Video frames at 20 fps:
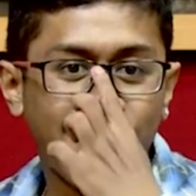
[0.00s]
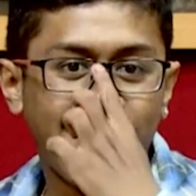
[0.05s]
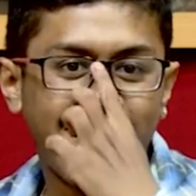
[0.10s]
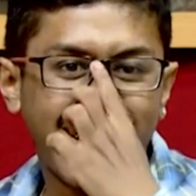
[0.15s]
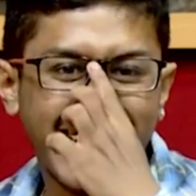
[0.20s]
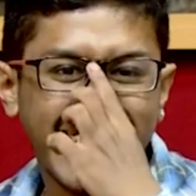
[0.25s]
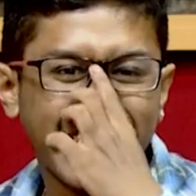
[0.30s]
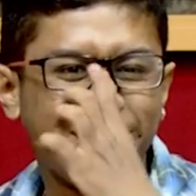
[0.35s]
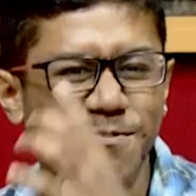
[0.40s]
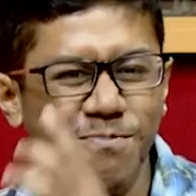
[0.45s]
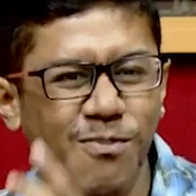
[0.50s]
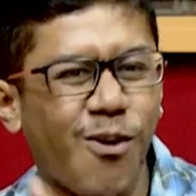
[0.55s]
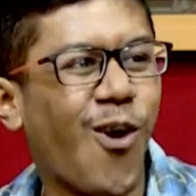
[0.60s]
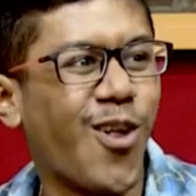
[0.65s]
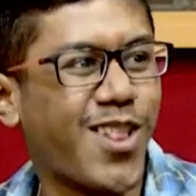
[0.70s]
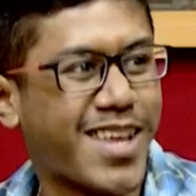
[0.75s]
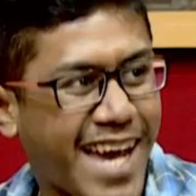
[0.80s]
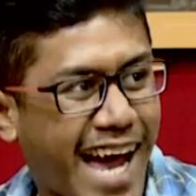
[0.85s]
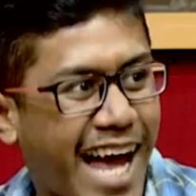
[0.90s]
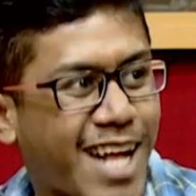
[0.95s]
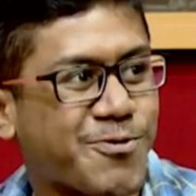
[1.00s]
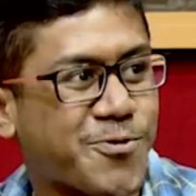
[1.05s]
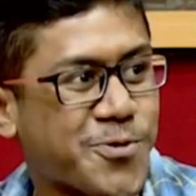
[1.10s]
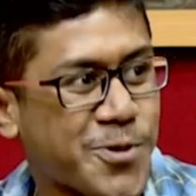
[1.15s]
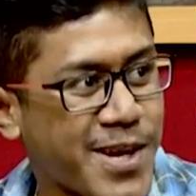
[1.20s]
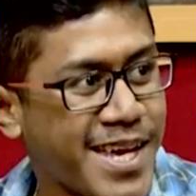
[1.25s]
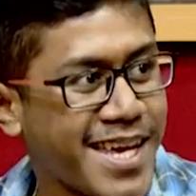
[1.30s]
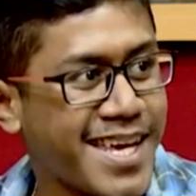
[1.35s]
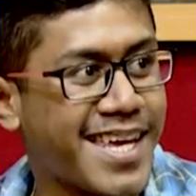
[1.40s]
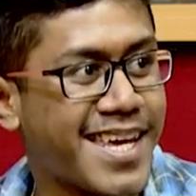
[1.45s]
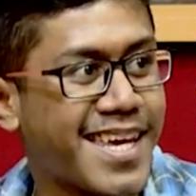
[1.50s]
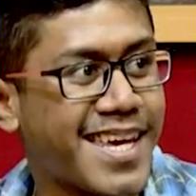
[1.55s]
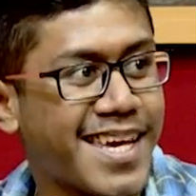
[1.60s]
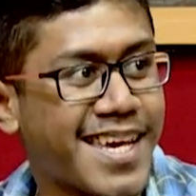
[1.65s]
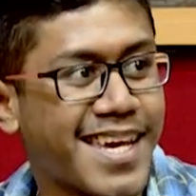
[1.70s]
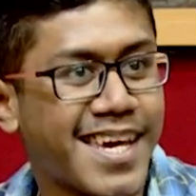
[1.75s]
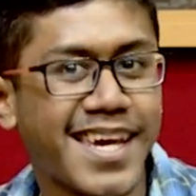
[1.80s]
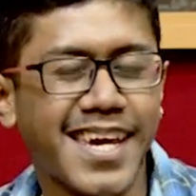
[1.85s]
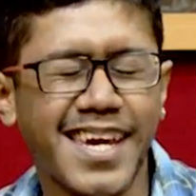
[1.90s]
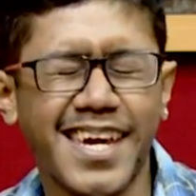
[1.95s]
a small country
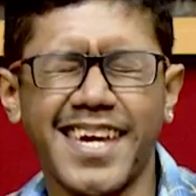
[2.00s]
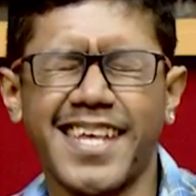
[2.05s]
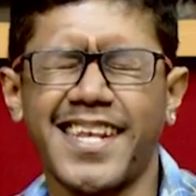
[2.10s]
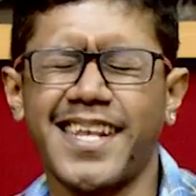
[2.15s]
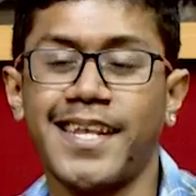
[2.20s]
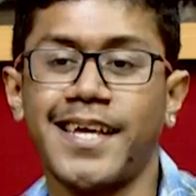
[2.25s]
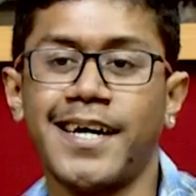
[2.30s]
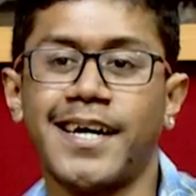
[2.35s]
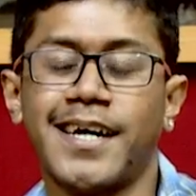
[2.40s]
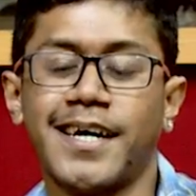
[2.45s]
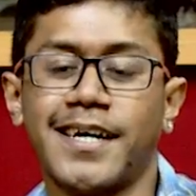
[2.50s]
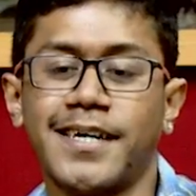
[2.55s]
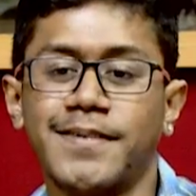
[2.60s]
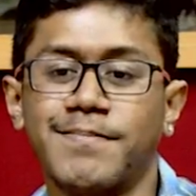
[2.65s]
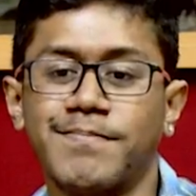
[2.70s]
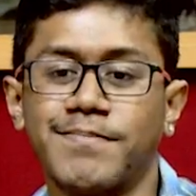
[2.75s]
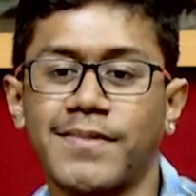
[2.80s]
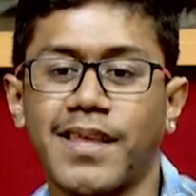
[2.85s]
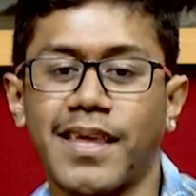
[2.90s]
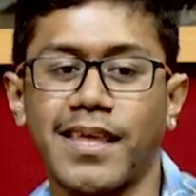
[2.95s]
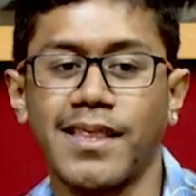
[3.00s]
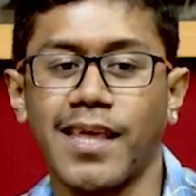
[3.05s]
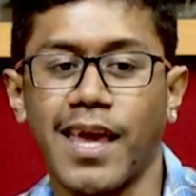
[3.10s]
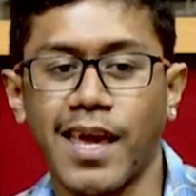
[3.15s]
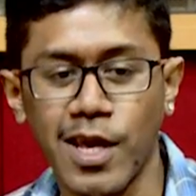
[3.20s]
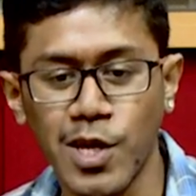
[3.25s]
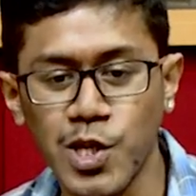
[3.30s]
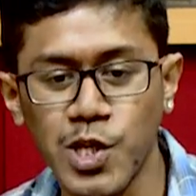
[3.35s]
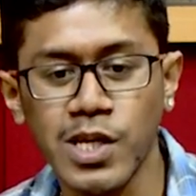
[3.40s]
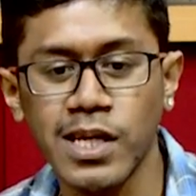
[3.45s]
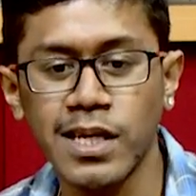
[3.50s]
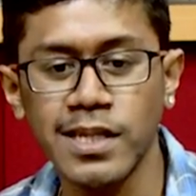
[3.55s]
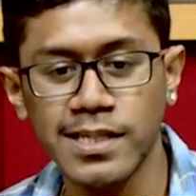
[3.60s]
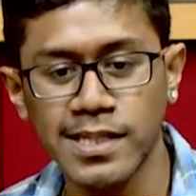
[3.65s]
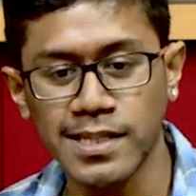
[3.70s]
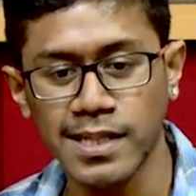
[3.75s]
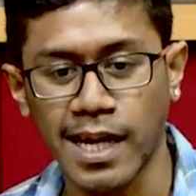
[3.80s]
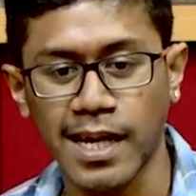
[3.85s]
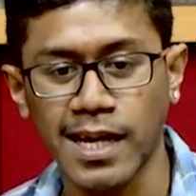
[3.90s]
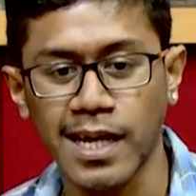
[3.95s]
in
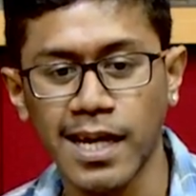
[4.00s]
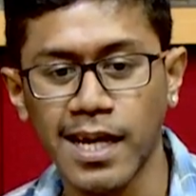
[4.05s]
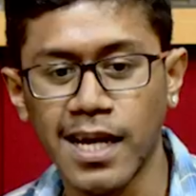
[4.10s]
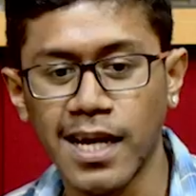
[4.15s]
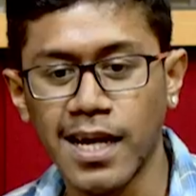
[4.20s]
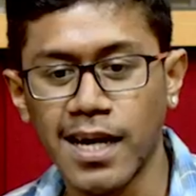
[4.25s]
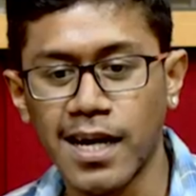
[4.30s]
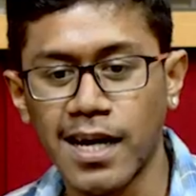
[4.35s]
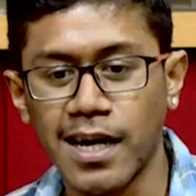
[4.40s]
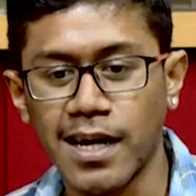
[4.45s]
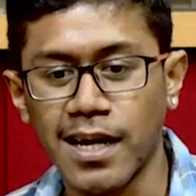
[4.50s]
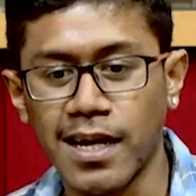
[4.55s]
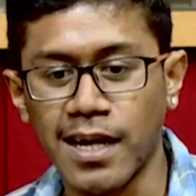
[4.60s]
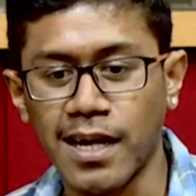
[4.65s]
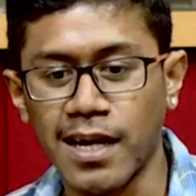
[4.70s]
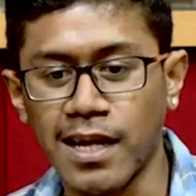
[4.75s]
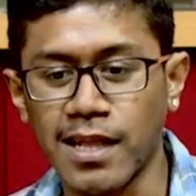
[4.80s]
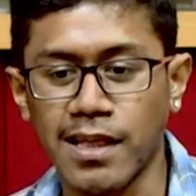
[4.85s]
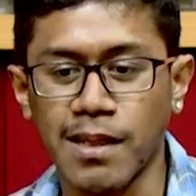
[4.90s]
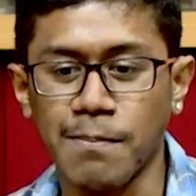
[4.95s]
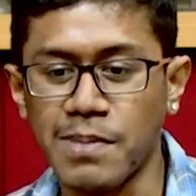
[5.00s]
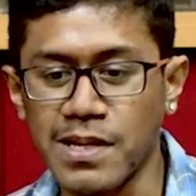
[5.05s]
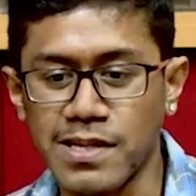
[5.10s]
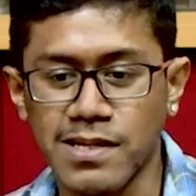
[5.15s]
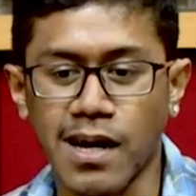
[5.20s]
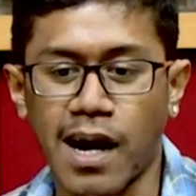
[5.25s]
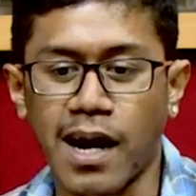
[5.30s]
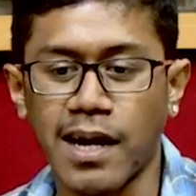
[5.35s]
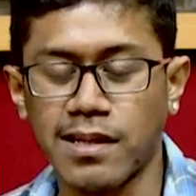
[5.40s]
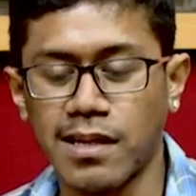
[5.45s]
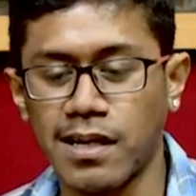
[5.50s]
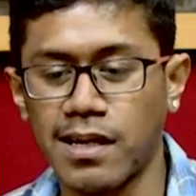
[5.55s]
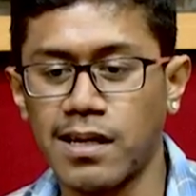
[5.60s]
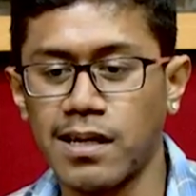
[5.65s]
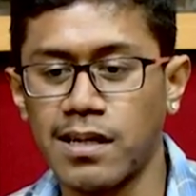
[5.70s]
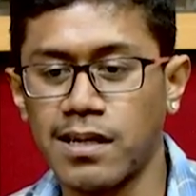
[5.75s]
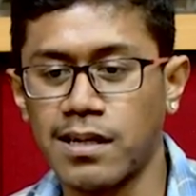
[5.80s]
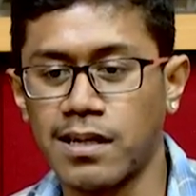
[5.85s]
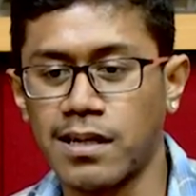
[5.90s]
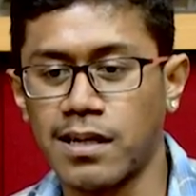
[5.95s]
Asians, like it beside
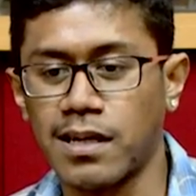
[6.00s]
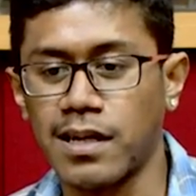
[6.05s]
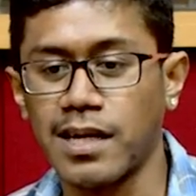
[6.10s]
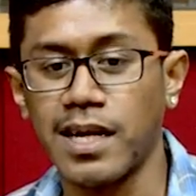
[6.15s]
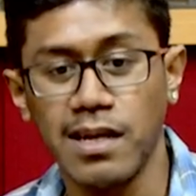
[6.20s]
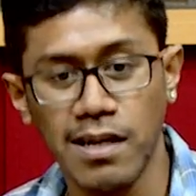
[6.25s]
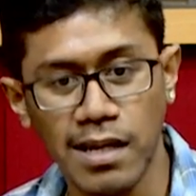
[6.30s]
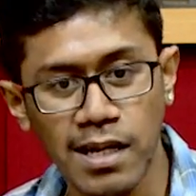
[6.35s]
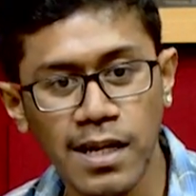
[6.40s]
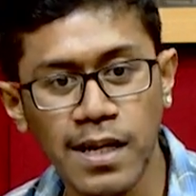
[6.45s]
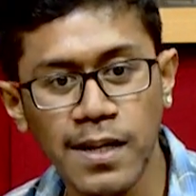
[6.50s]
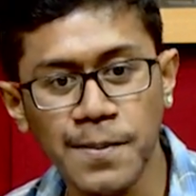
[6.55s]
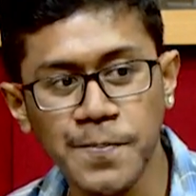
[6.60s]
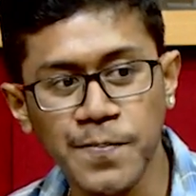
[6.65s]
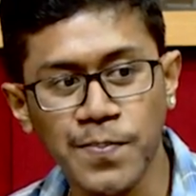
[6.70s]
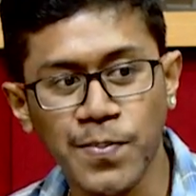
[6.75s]
India.